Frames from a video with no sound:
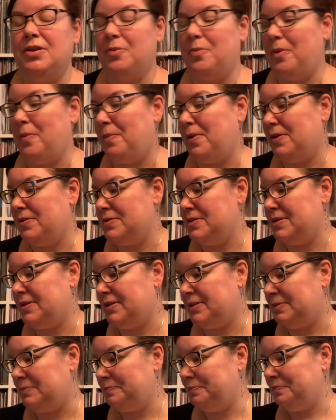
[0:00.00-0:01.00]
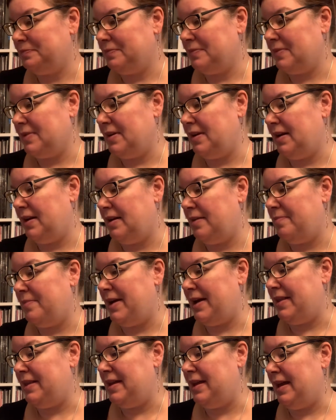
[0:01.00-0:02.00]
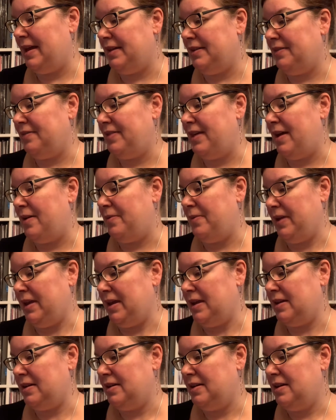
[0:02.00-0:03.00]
proposal by the end of that week.